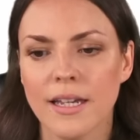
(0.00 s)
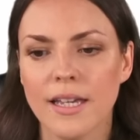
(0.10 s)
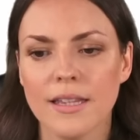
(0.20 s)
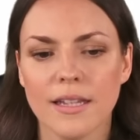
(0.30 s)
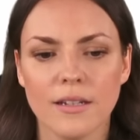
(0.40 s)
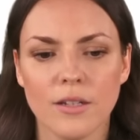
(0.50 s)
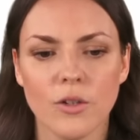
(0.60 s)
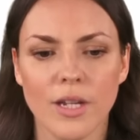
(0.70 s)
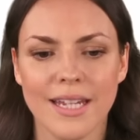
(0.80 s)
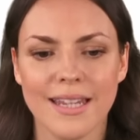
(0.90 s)
And then
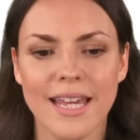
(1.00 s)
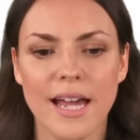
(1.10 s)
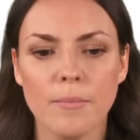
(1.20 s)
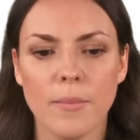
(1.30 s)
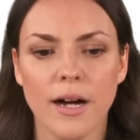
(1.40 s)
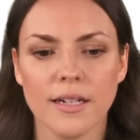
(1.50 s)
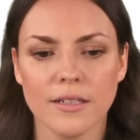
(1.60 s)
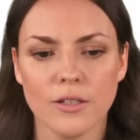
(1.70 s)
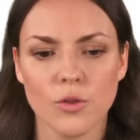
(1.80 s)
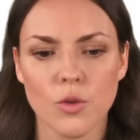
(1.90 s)
you get the
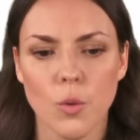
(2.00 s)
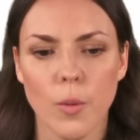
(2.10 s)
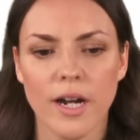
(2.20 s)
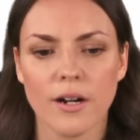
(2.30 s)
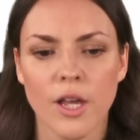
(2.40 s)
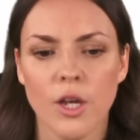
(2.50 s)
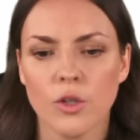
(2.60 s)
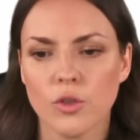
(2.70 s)
hypotenuse squared,